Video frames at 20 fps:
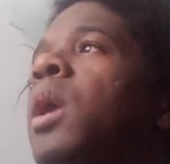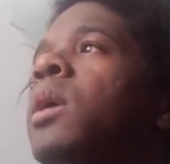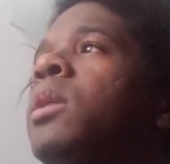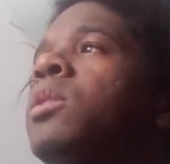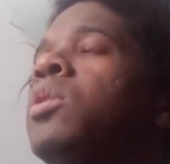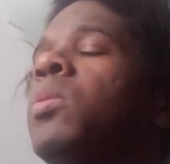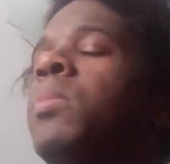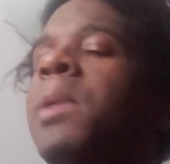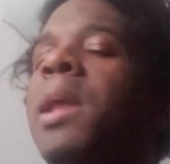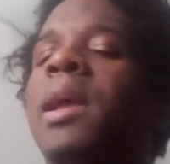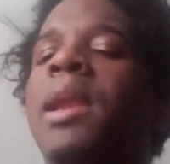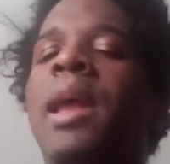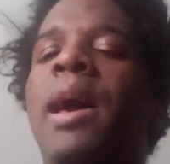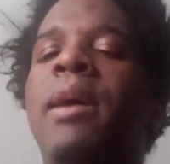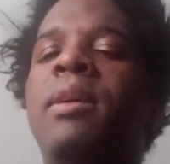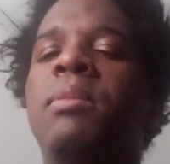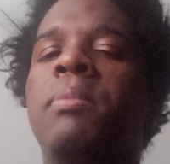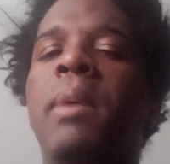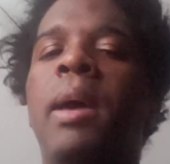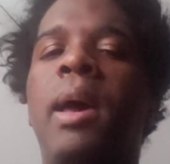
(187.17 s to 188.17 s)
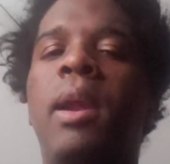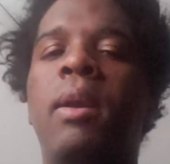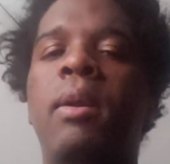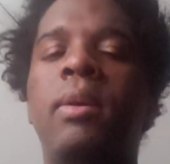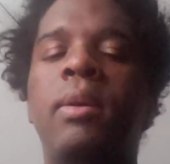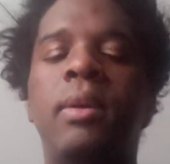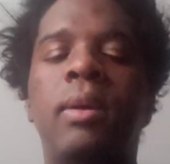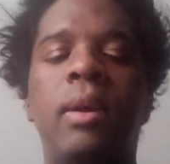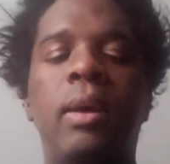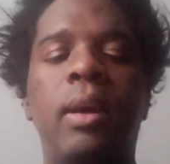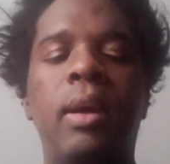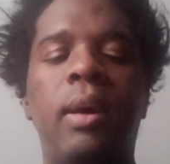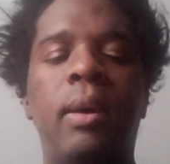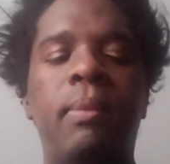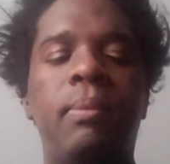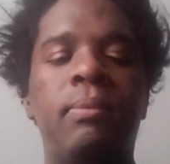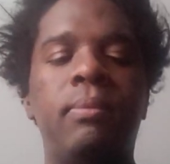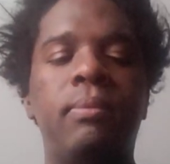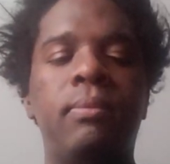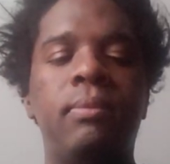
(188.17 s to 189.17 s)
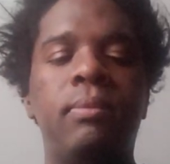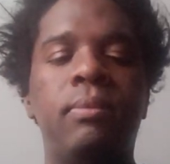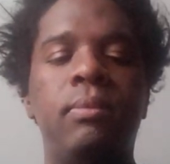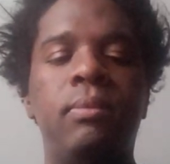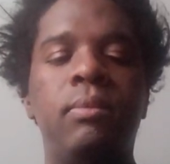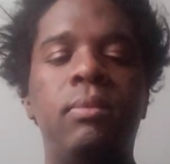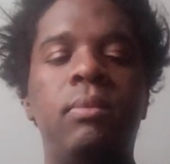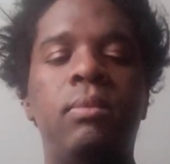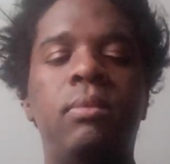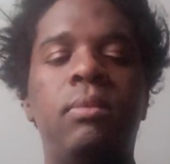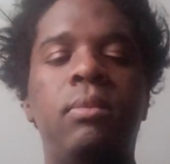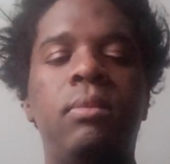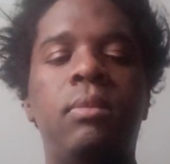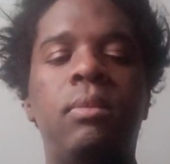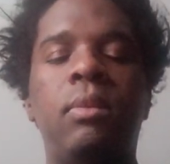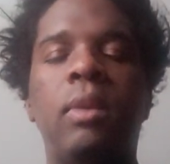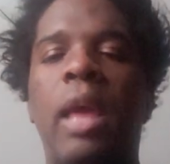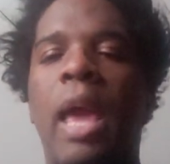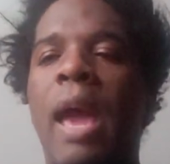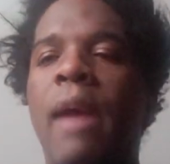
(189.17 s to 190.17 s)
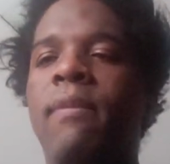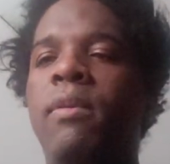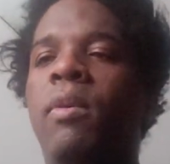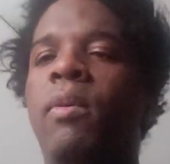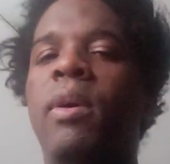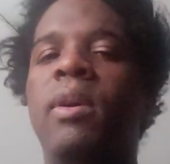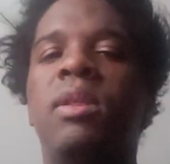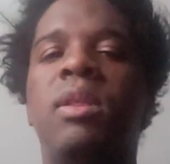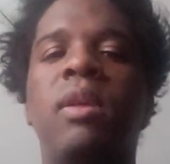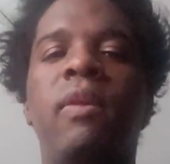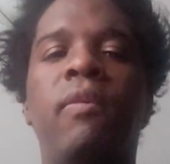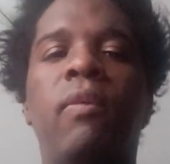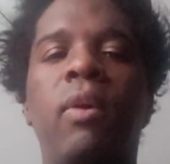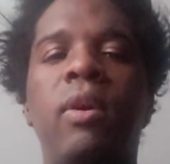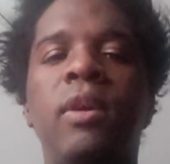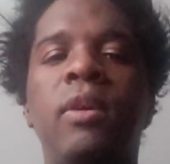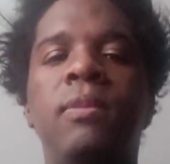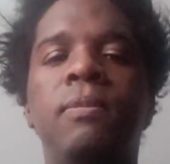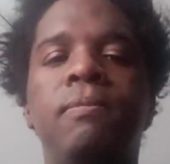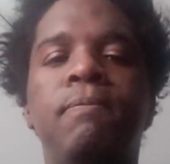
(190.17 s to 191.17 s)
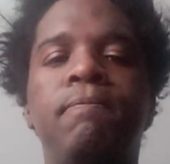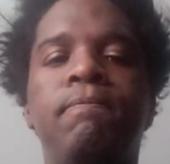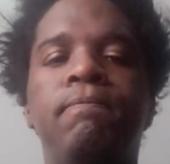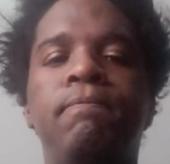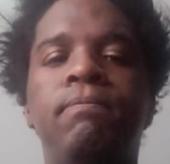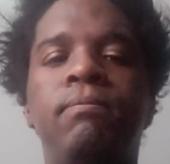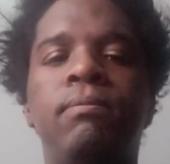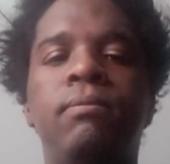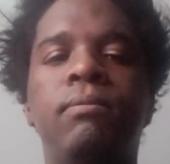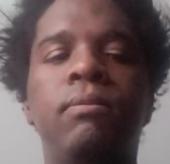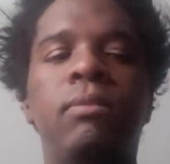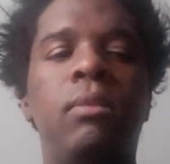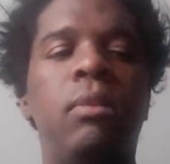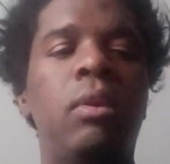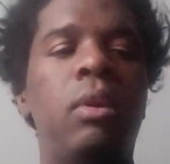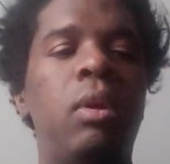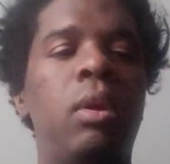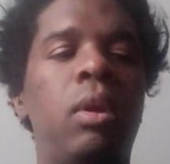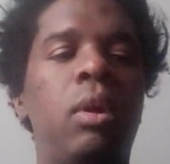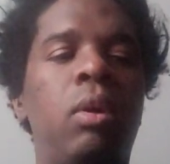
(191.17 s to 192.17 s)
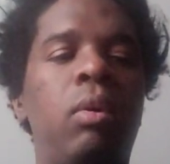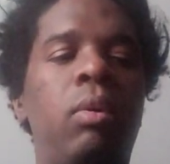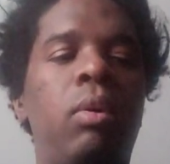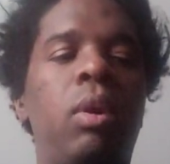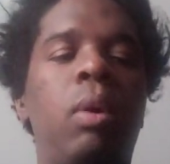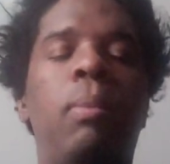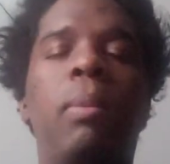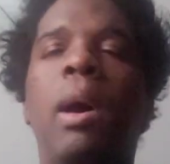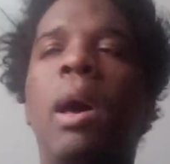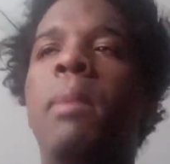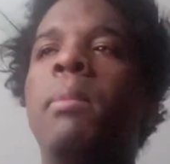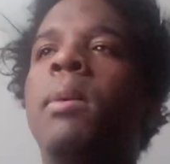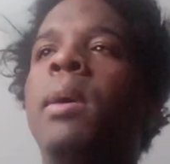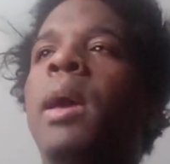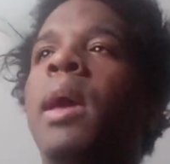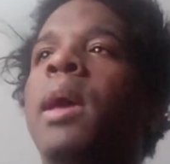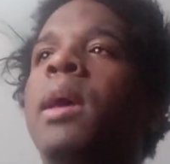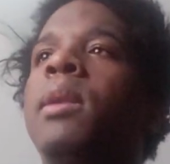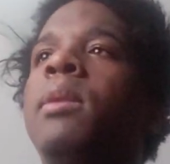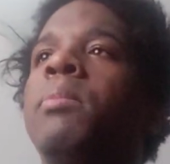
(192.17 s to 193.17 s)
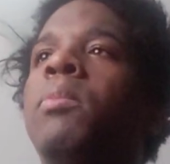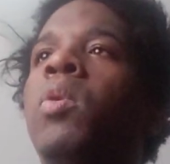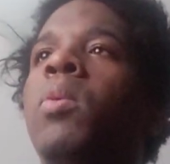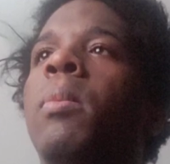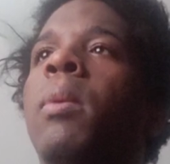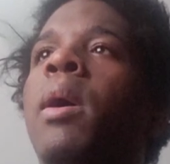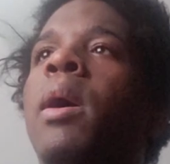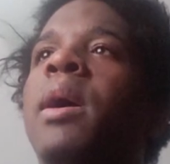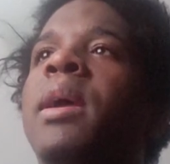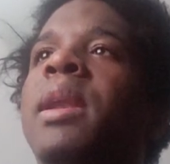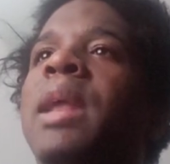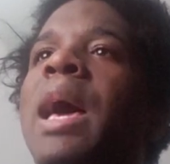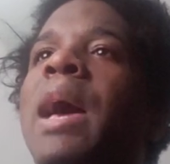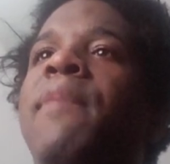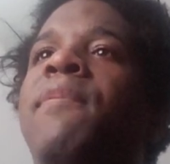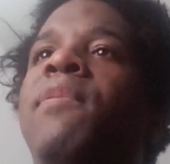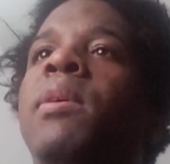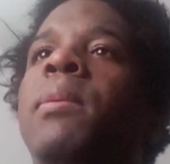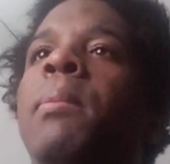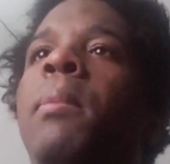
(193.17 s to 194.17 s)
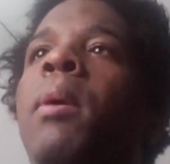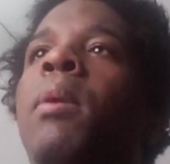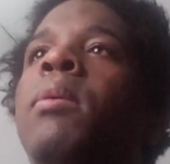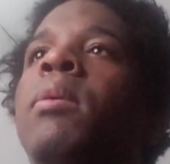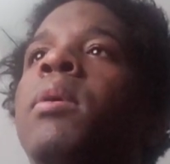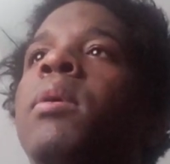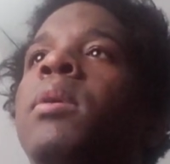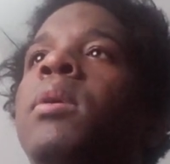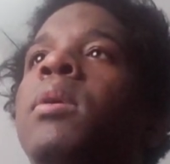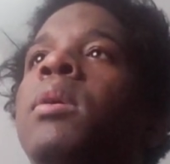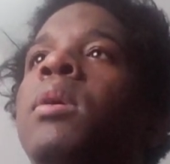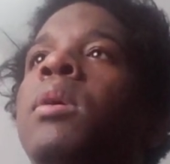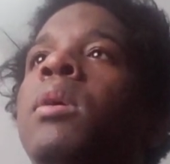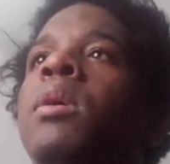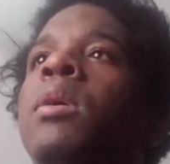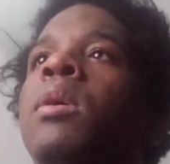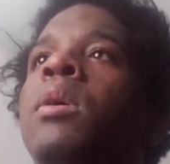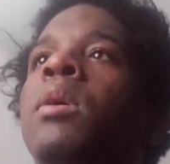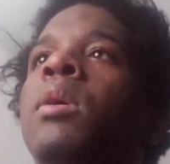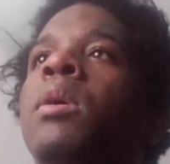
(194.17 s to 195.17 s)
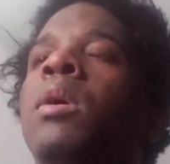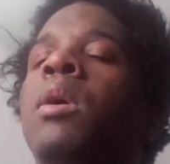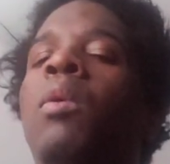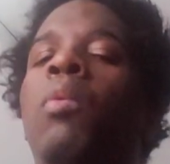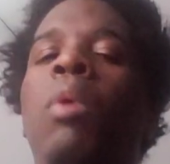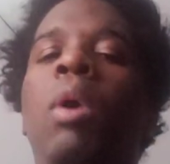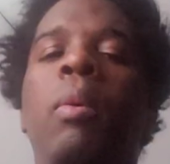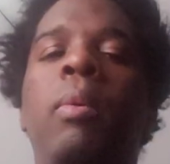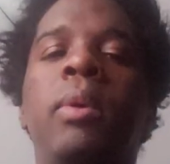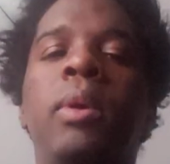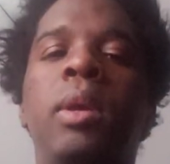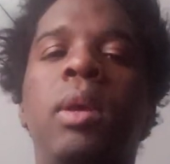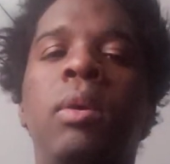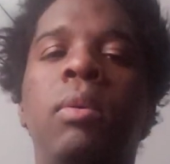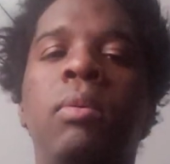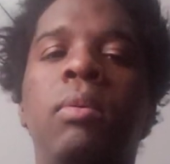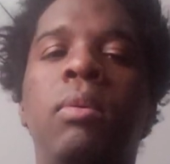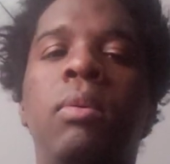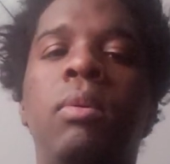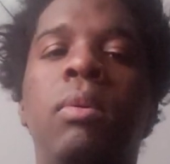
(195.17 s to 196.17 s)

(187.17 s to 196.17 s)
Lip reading: So Black Lives Matter. I have a question for you. When Obama had Muammar Gaddafi murdered, where were you?